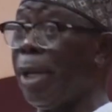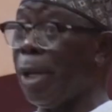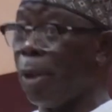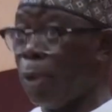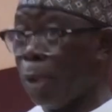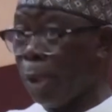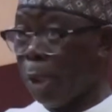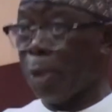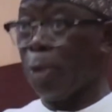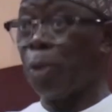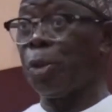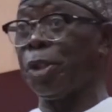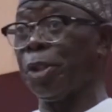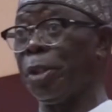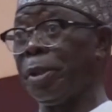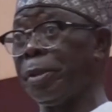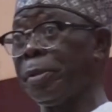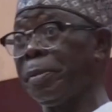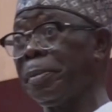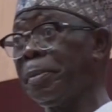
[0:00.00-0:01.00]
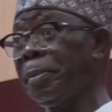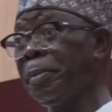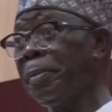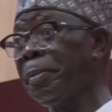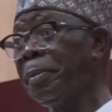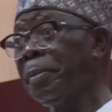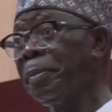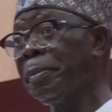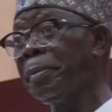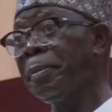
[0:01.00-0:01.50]
the Constitution.
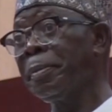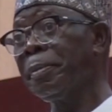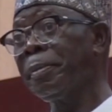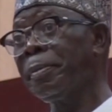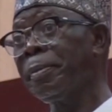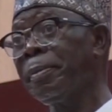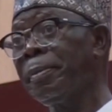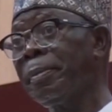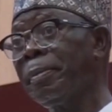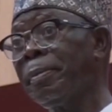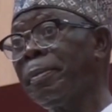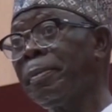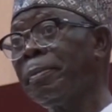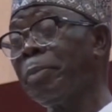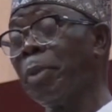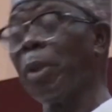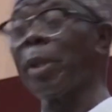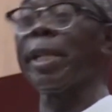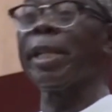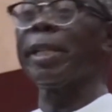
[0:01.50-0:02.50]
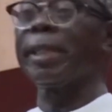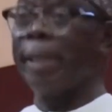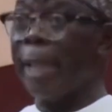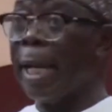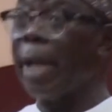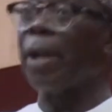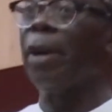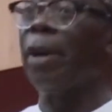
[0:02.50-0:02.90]
But the state